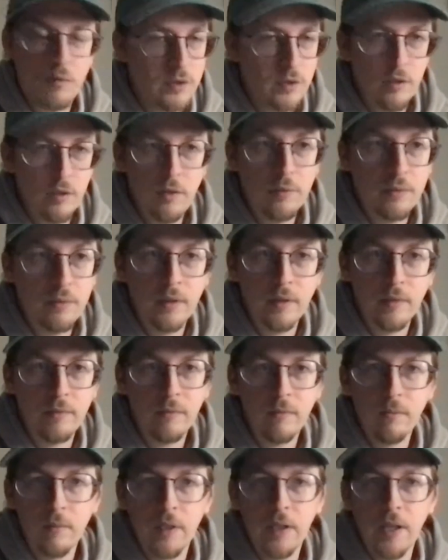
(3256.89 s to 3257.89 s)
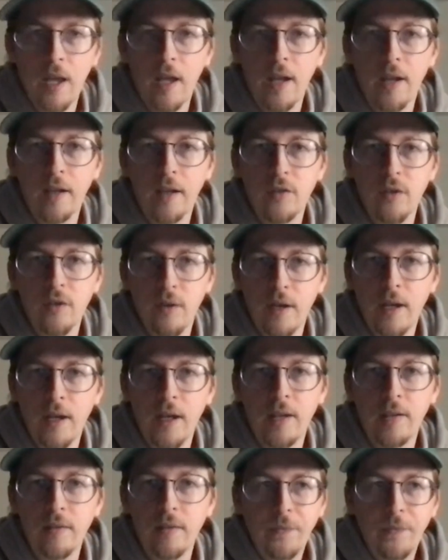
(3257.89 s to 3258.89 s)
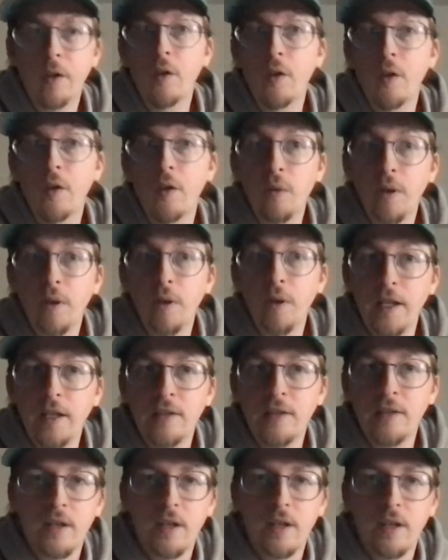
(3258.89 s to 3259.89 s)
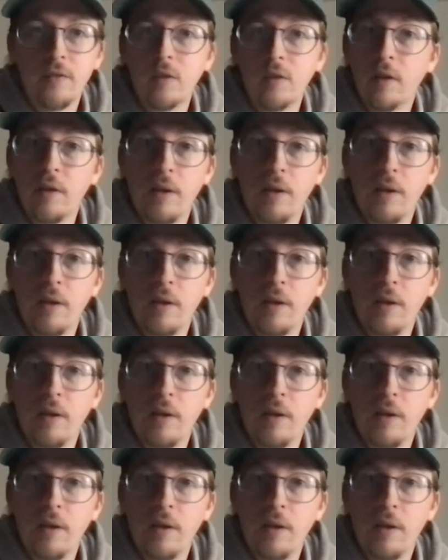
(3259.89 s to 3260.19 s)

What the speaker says: I was a union mechanic, so I had an annuity and stuff.